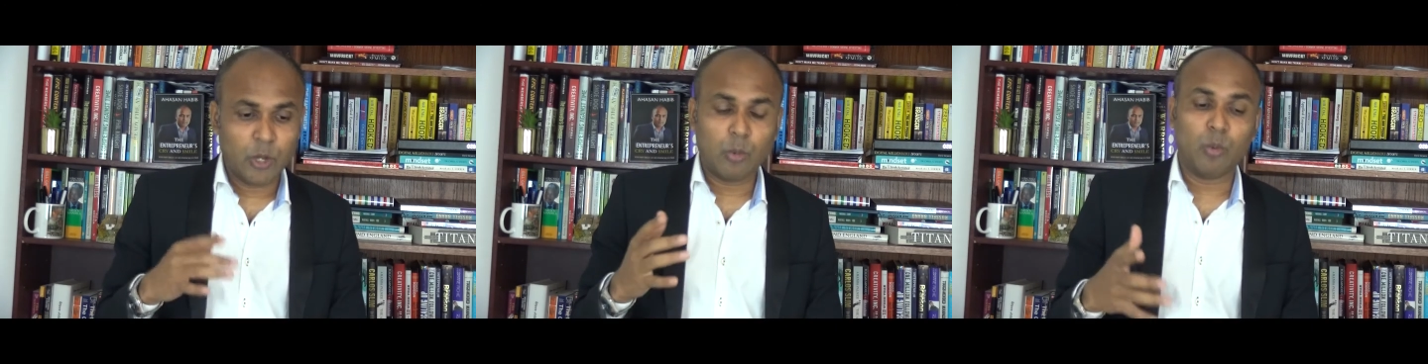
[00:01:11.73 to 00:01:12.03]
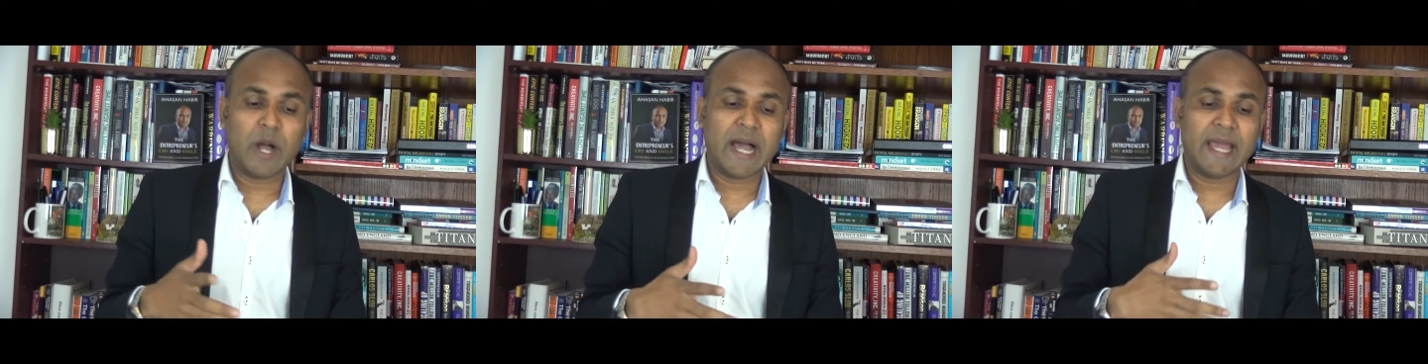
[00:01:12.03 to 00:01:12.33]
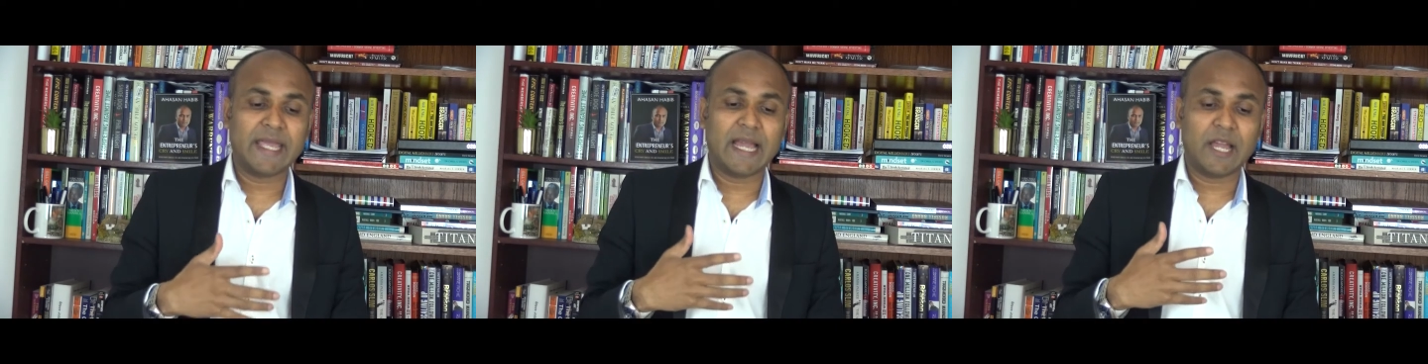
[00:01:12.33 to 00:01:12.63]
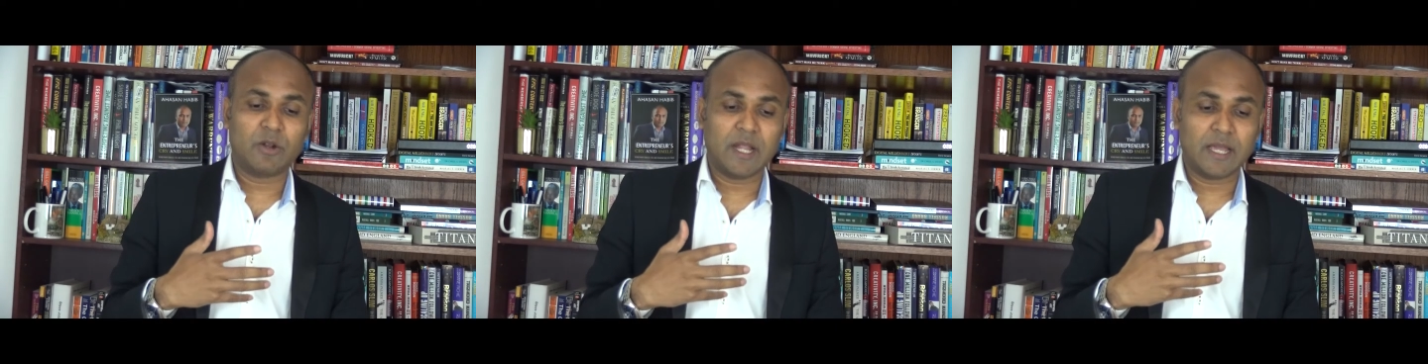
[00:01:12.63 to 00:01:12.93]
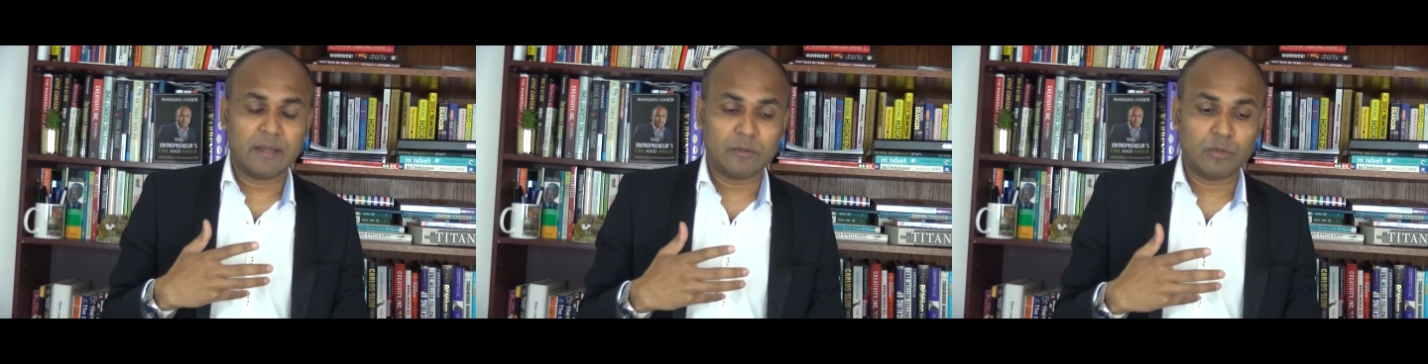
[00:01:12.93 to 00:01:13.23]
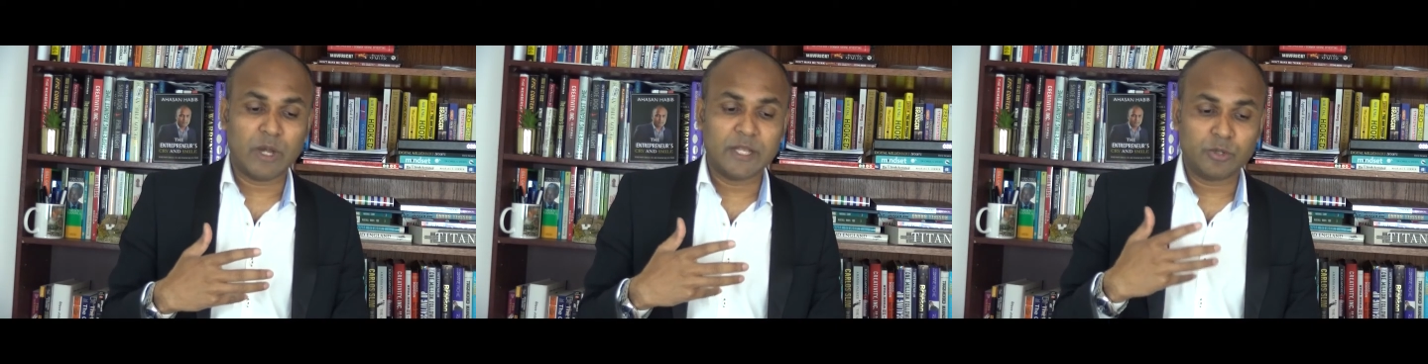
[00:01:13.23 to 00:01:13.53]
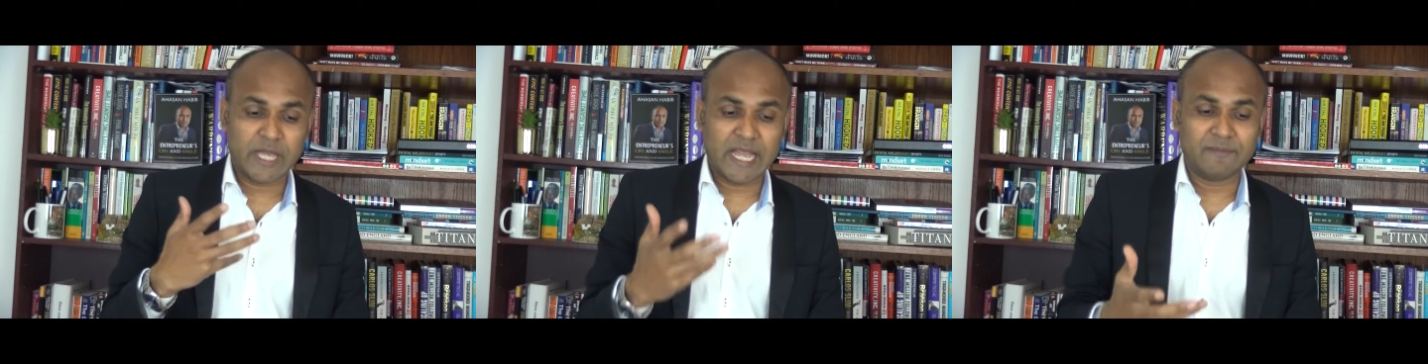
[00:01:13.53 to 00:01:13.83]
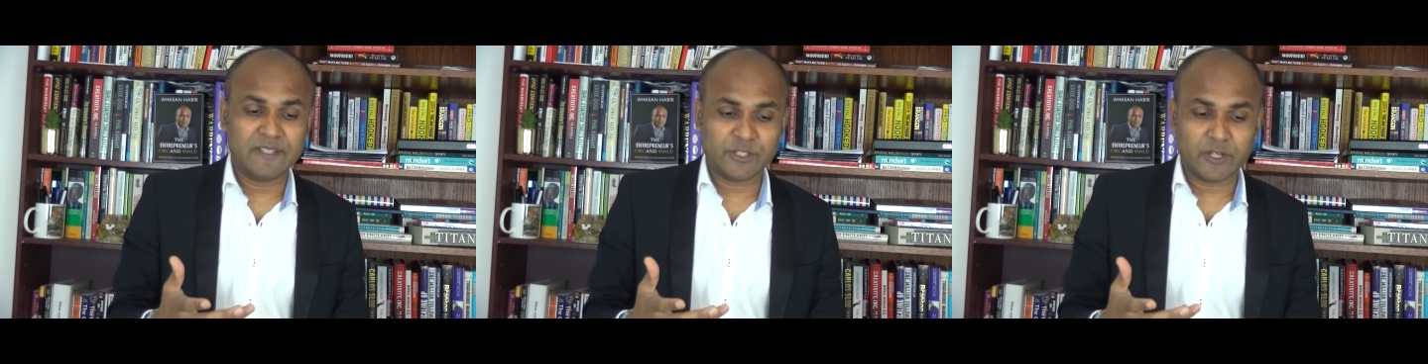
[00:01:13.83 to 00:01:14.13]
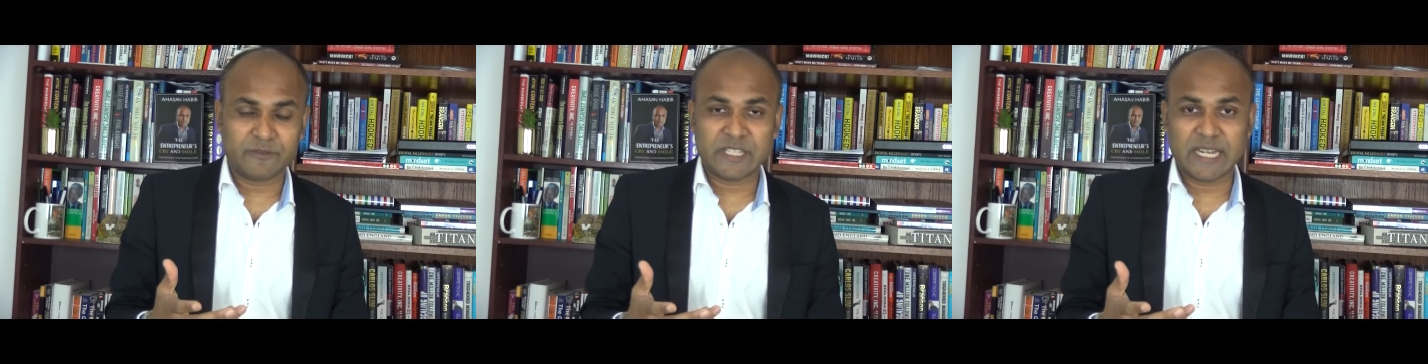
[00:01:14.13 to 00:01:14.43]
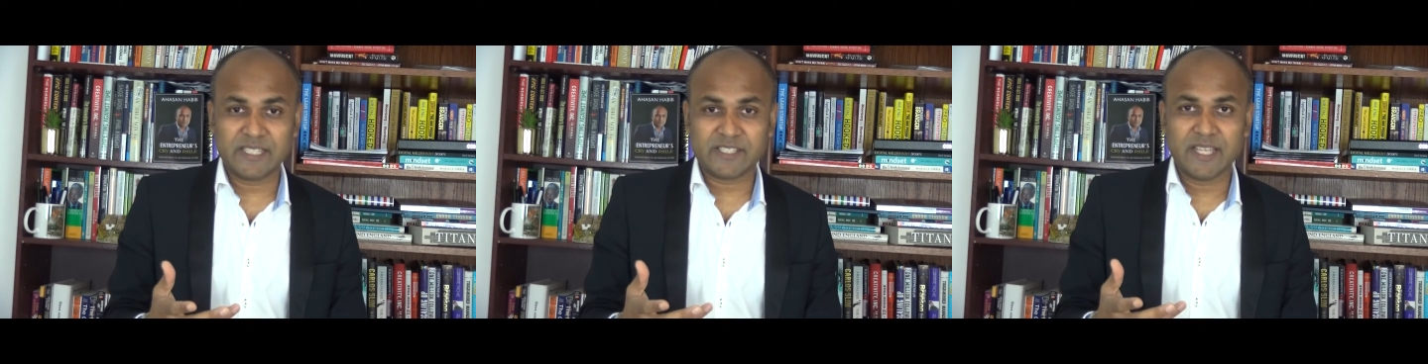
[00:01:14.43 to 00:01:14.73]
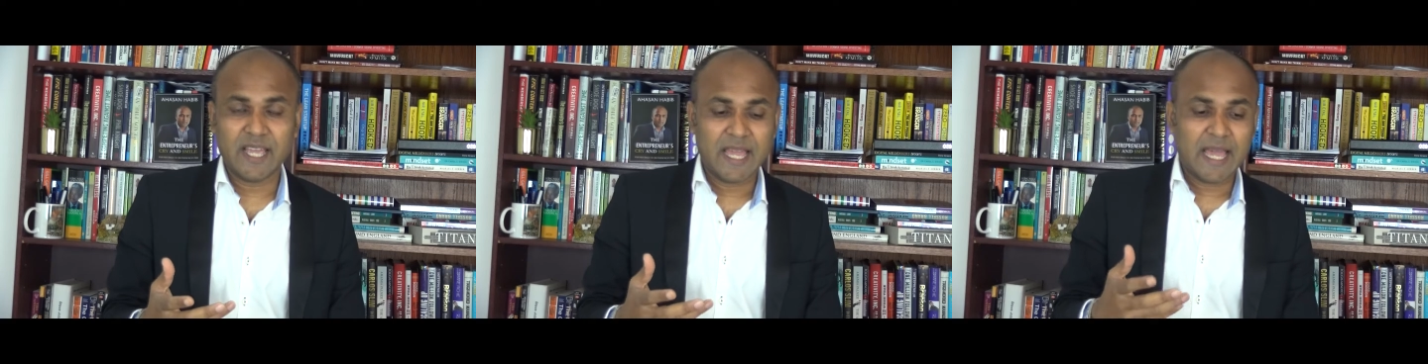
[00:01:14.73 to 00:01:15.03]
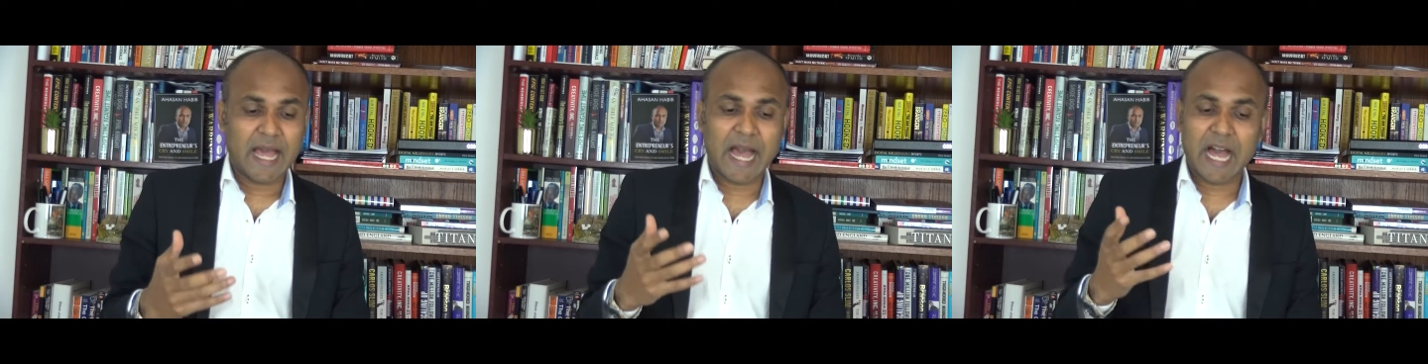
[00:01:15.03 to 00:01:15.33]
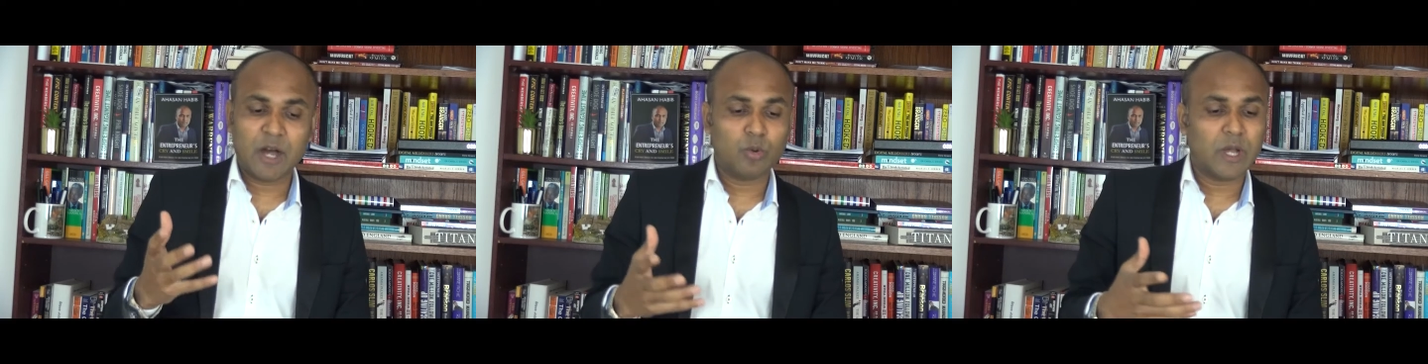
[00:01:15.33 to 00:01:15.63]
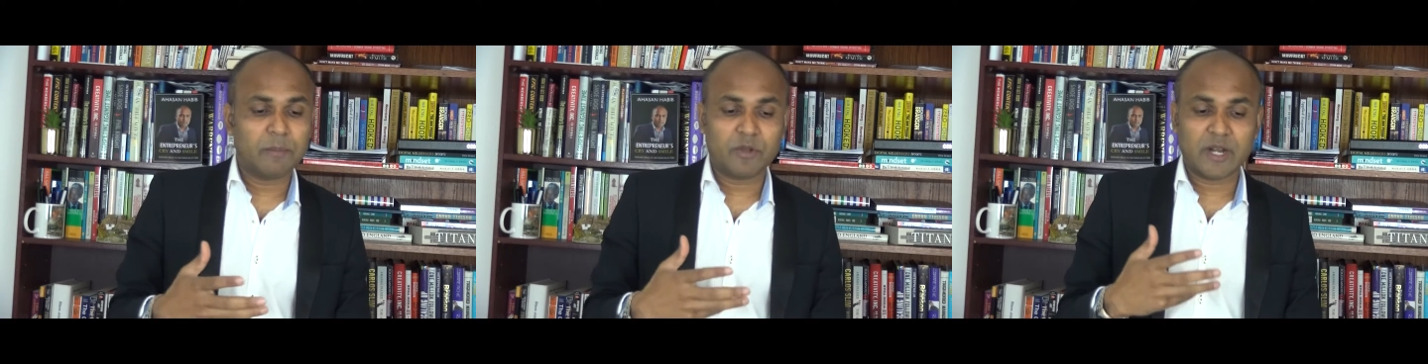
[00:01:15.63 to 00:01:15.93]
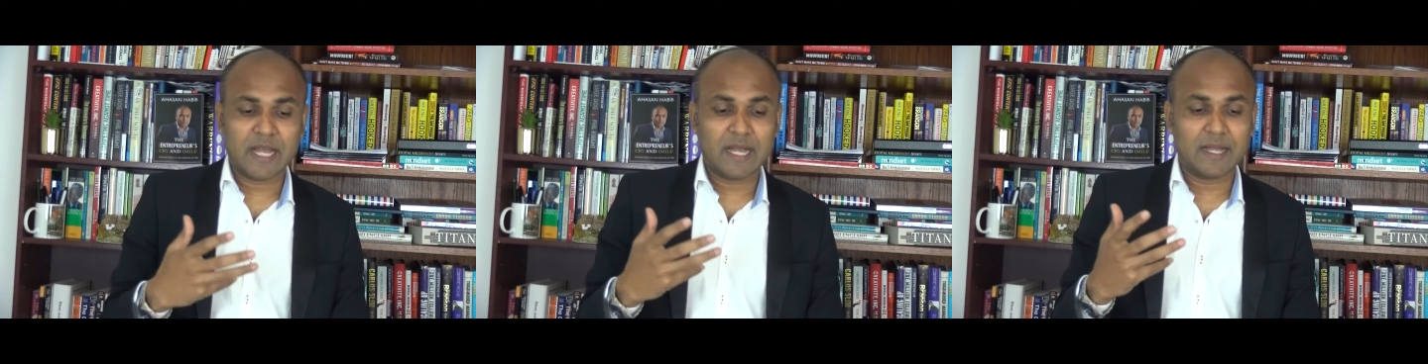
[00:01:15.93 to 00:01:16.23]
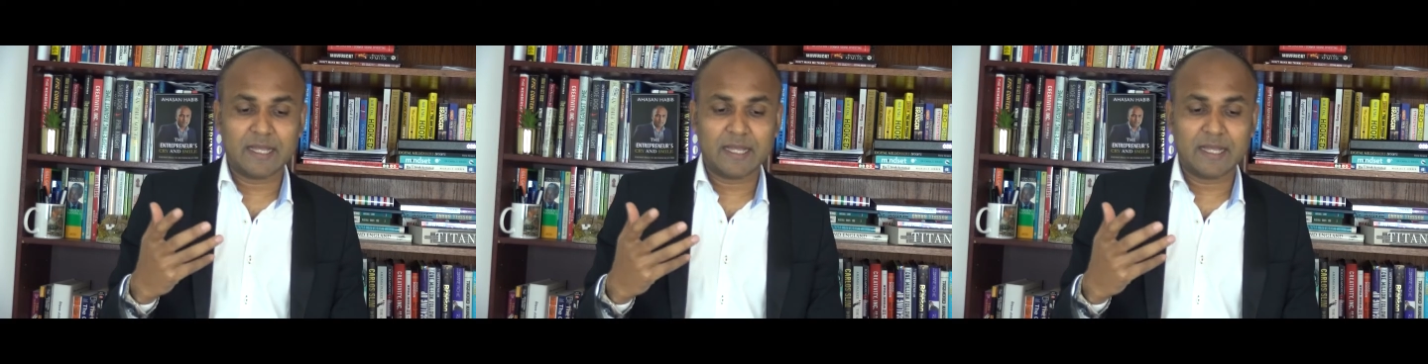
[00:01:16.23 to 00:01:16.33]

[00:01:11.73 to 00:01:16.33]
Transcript: why do I have this sort of challenge, how I'm gonna